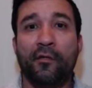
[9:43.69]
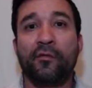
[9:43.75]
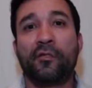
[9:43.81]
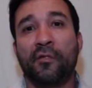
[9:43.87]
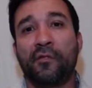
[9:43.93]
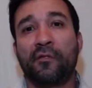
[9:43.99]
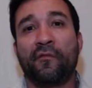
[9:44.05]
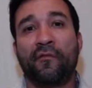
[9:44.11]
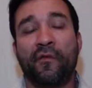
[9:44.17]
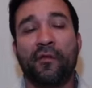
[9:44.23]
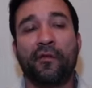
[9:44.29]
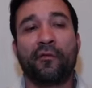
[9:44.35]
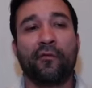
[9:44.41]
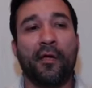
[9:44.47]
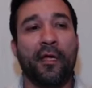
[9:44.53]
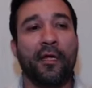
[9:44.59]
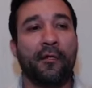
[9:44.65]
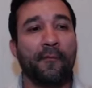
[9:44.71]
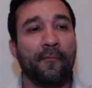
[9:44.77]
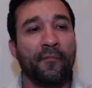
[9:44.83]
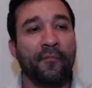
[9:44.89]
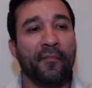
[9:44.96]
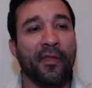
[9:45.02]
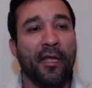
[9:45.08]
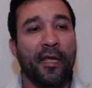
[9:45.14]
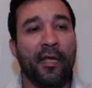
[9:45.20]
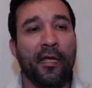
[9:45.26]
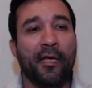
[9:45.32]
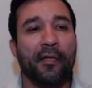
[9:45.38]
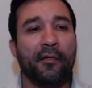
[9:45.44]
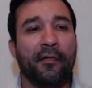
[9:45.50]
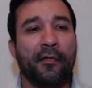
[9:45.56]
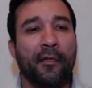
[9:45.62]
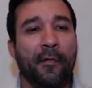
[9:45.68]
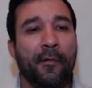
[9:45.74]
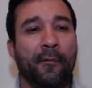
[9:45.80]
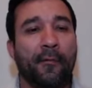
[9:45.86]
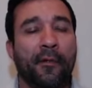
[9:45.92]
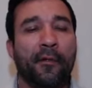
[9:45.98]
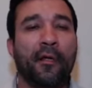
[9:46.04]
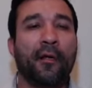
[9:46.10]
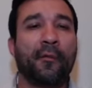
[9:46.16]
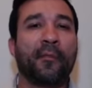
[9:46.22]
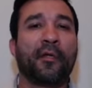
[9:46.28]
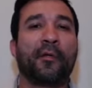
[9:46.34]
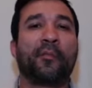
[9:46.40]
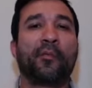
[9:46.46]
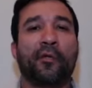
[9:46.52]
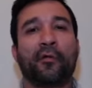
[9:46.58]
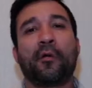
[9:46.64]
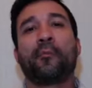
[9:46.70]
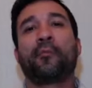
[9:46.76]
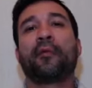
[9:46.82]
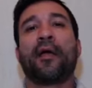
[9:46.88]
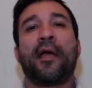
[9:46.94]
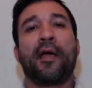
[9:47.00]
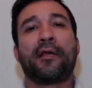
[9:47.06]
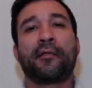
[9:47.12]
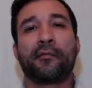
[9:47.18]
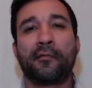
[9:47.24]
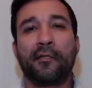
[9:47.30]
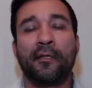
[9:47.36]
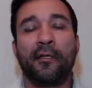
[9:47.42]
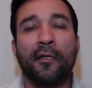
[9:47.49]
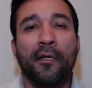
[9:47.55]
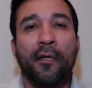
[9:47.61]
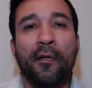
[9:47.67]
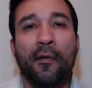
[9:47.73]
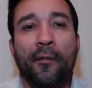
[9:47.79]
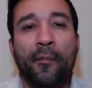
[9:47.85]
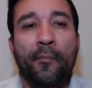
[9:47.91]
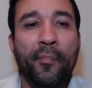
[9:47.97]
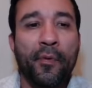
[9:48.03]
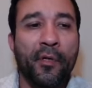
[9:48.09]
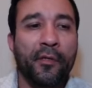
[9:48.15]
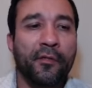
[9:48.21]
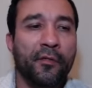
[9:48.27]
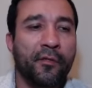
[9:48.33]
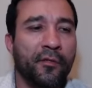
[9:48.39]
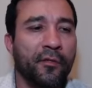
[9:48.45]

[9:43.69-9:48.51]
She's in fifth grade, and uh, I'm not, I'm not going to put her on blast, uh, but